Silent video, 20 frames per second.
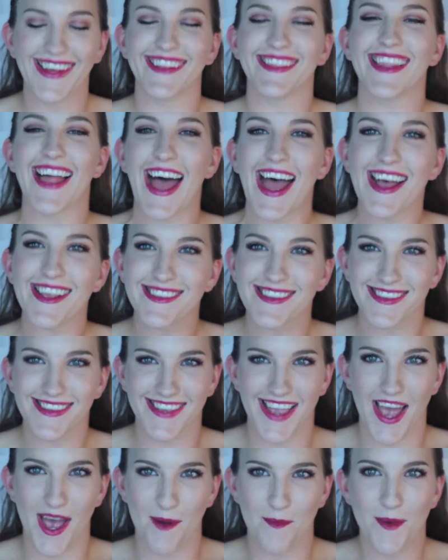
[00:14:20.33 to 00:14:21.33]
the last
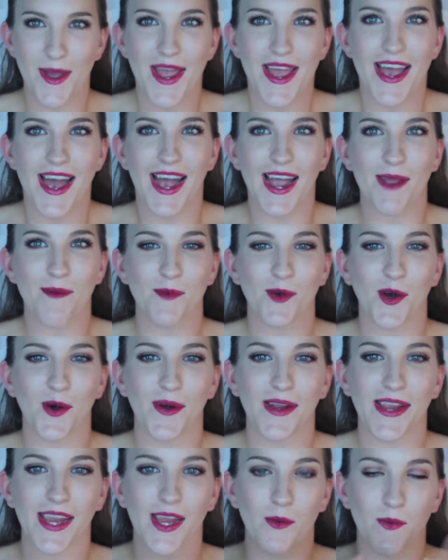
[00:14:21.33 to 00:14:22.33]
step I am
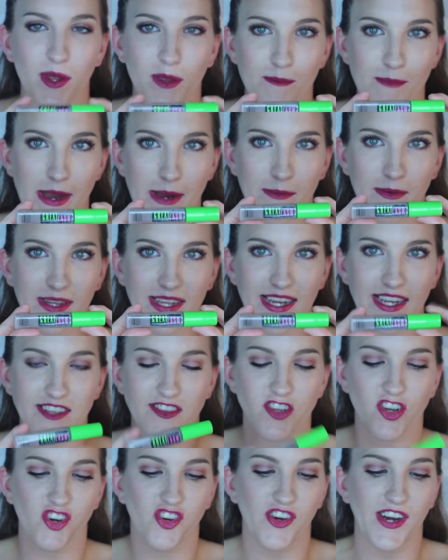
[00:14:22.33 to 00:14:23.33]
going in with
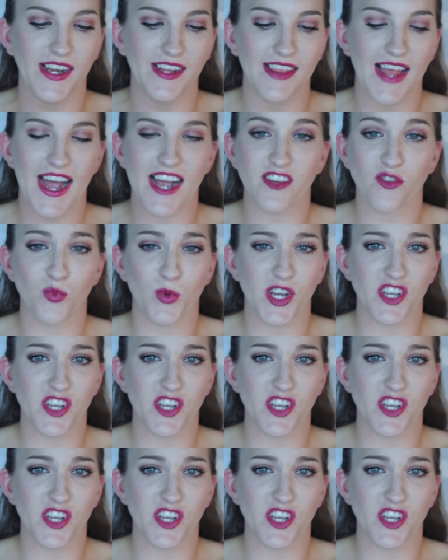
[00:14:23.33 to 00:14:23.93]
Maybelline's Great Lash,